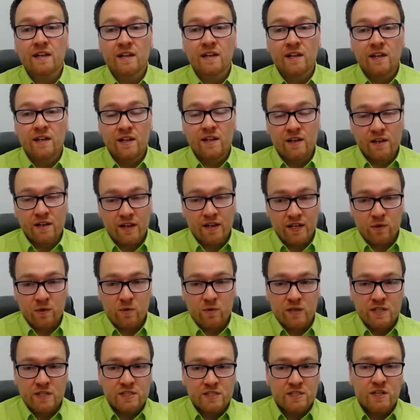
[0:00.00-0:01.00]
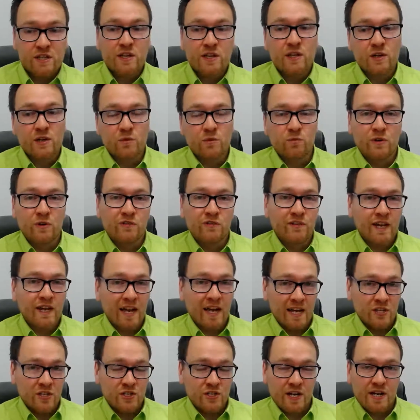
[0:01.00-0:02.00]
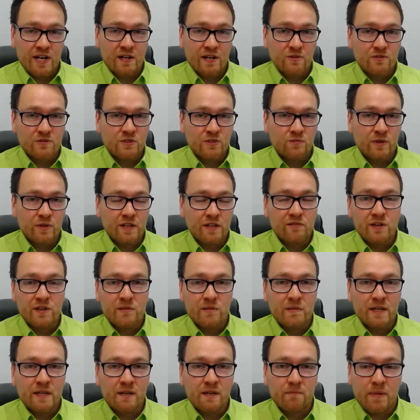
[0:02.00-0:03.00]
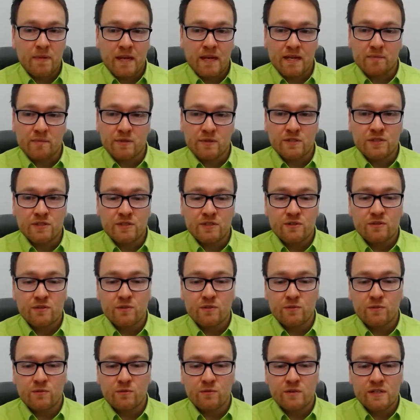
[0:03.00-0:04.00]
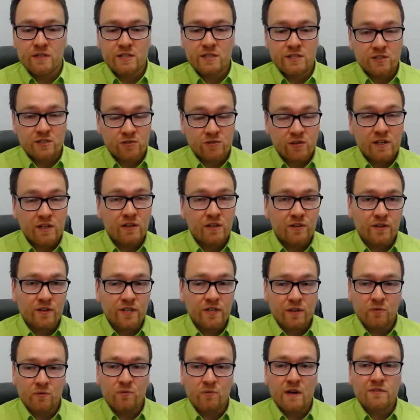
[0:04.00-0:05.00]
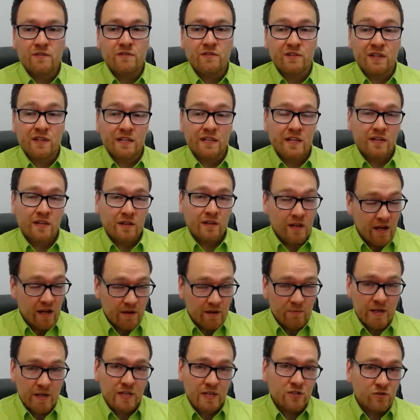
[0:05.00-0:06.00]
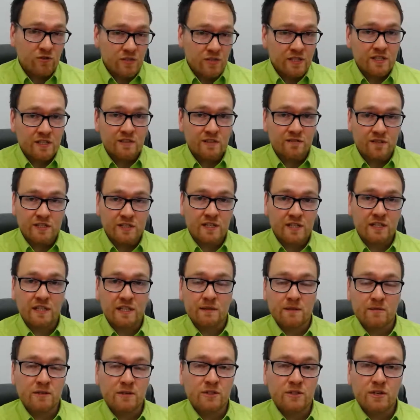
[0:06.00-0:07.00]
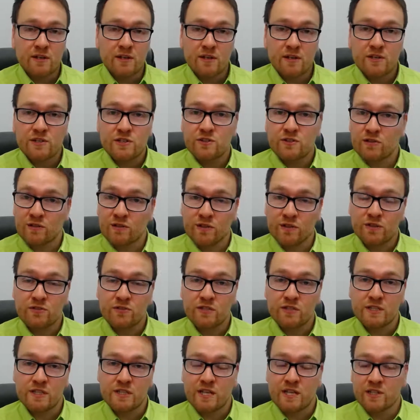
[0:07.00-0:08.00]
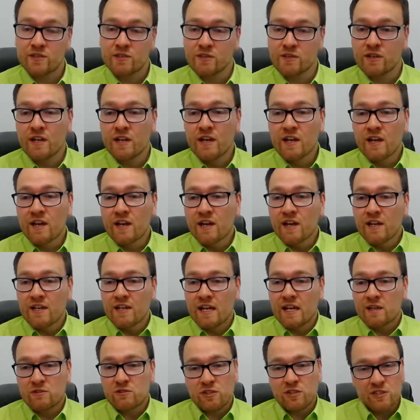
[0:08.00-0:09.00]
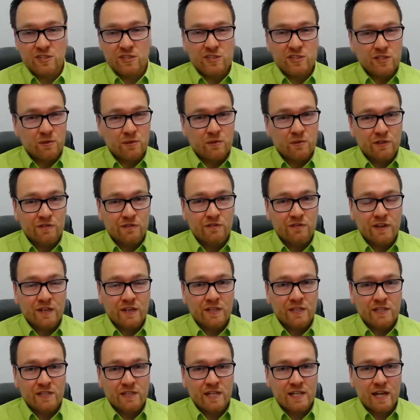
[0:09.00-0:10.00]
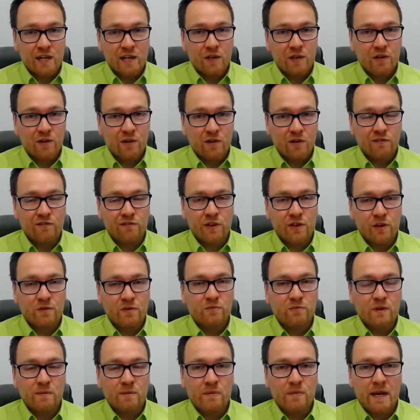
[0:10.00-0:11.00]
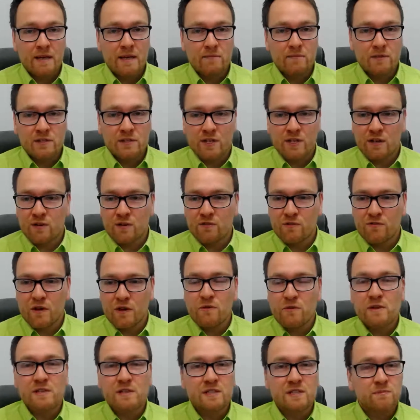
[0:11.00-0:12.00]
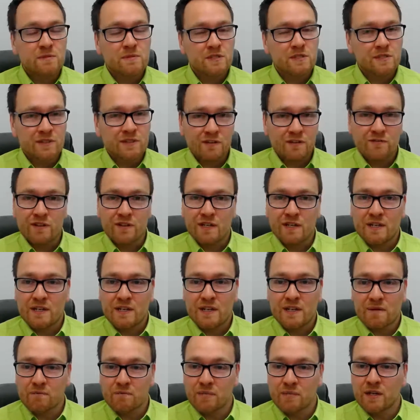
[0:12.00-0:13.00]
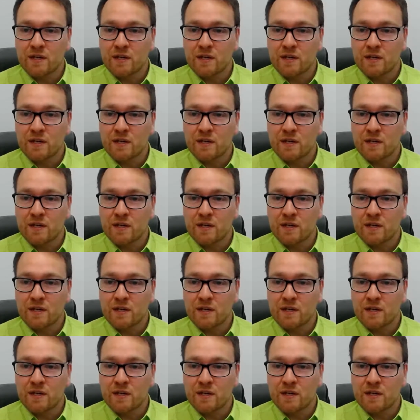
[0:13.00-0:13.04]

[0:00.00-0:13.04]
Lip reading: Likewise, with cash out, whenever you make a payment, always try and look at whether interest has physically been charged on the transaction. Now, chances are what you find is that a lot of loan repayments are a very specific number.